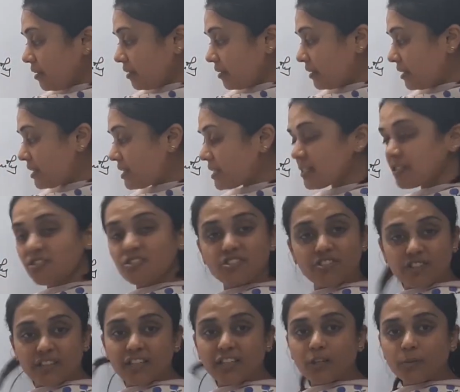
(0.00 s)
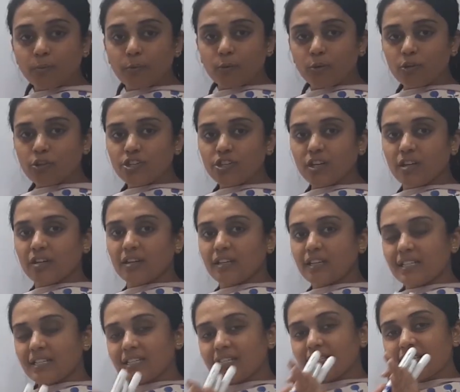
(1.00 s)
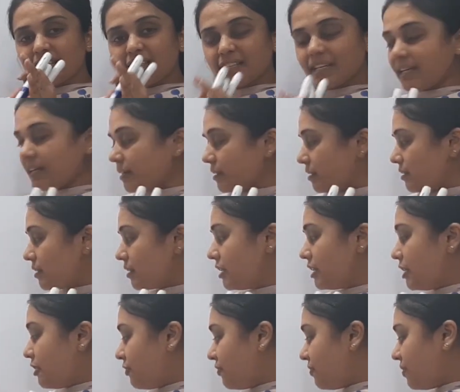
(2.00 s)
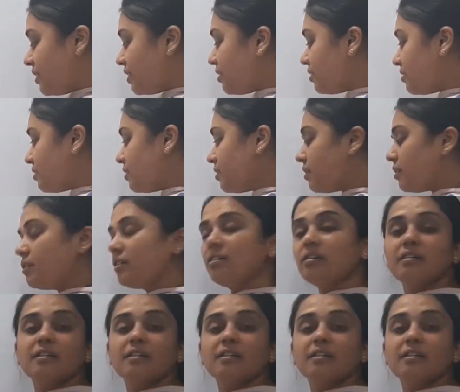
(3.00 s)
this drilled portion is sealed with the